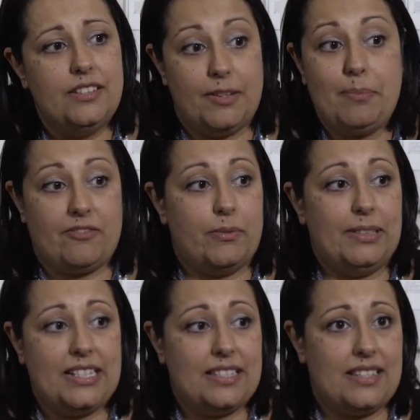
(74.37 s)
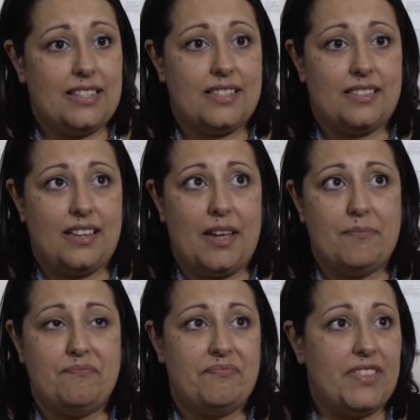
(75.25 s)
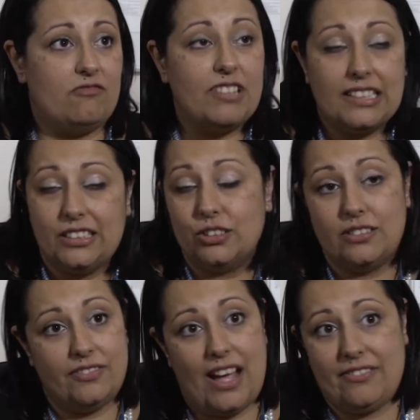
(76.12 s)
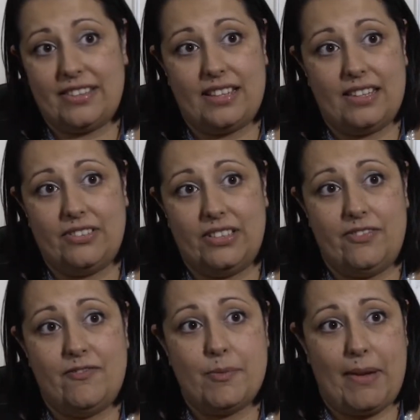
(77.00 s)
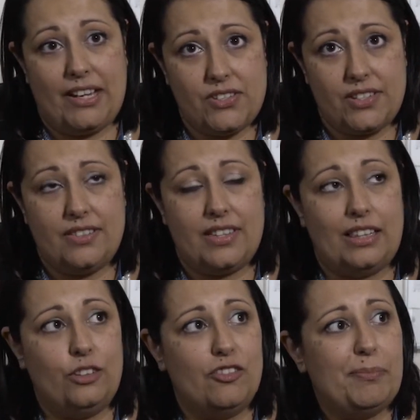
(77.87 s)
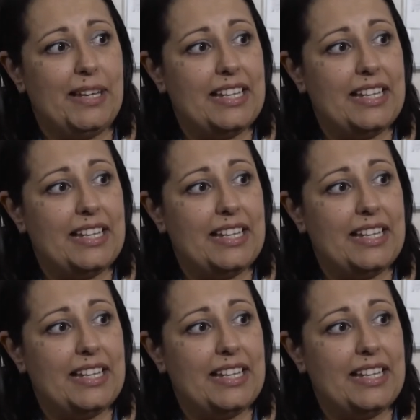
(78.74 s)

Feedback from leaders is they really love having that level of information, they love being